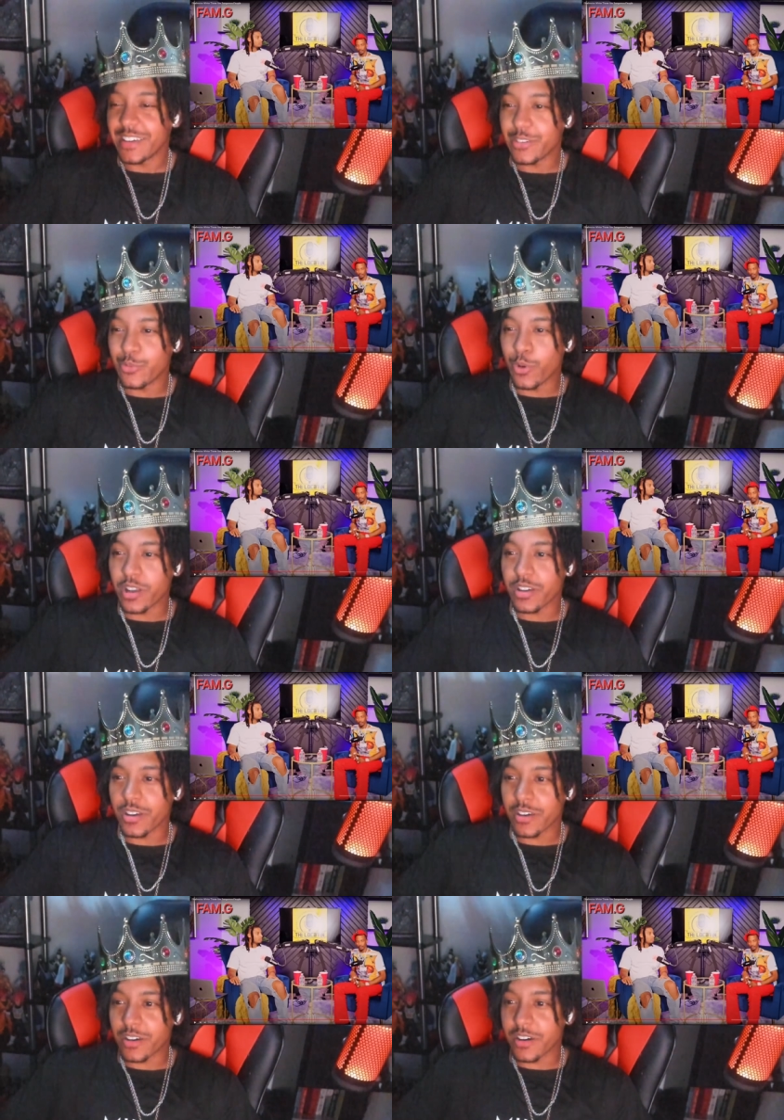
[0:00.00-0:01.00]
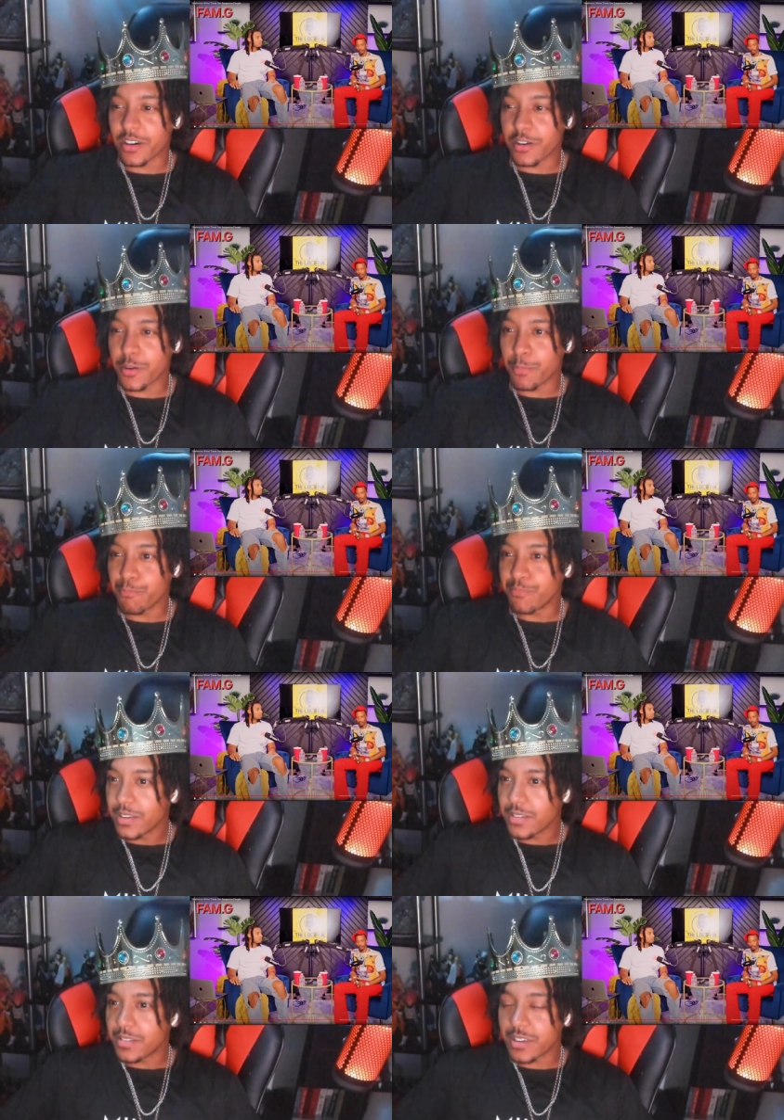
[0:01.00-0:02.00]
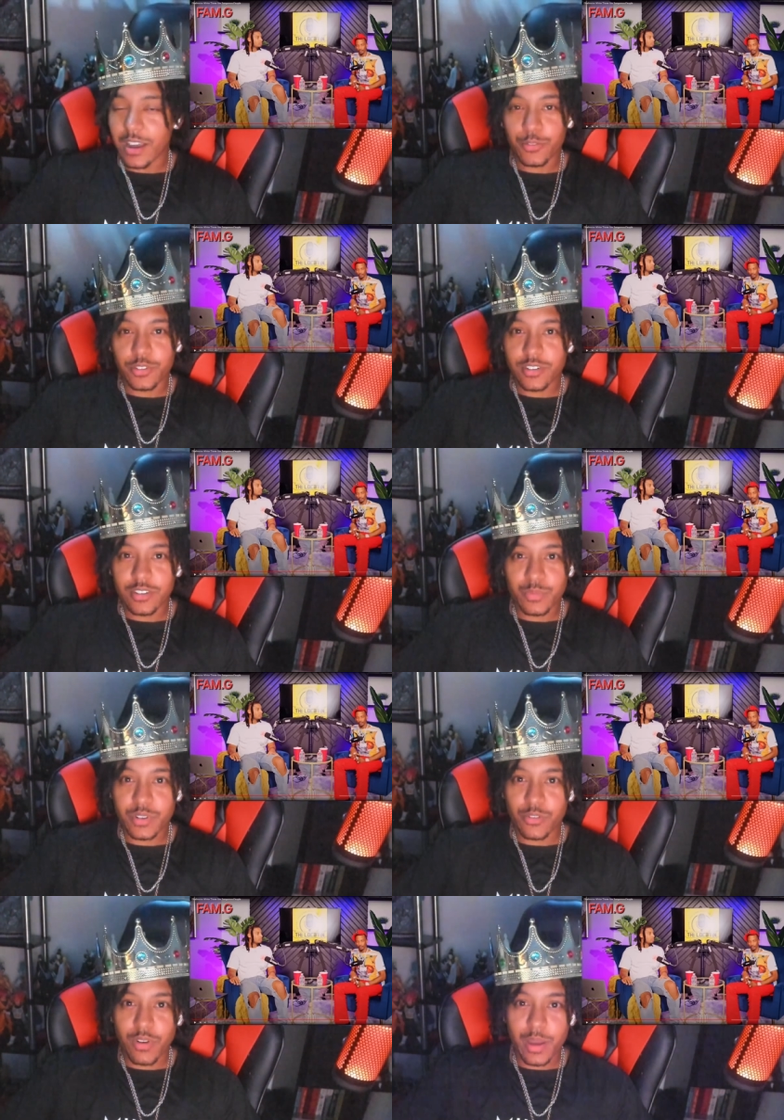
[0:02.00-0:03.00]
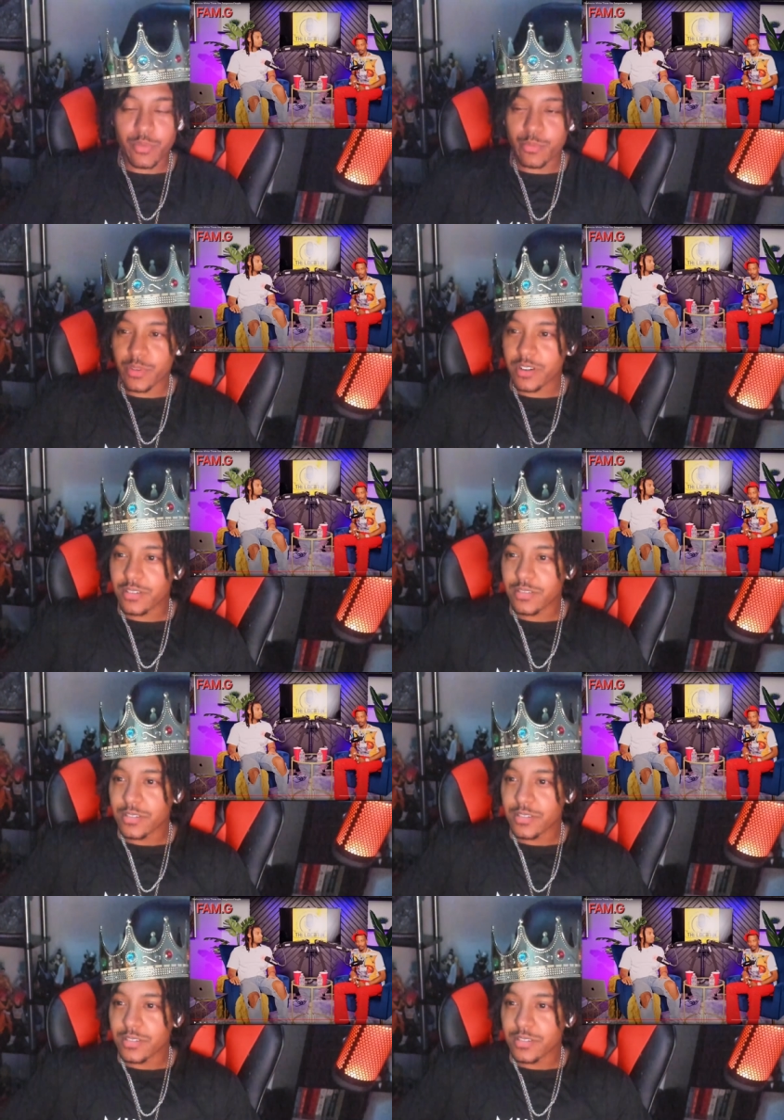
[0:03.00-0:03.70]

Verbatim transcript: You wanna, get out the hood, be a rapper, bruh.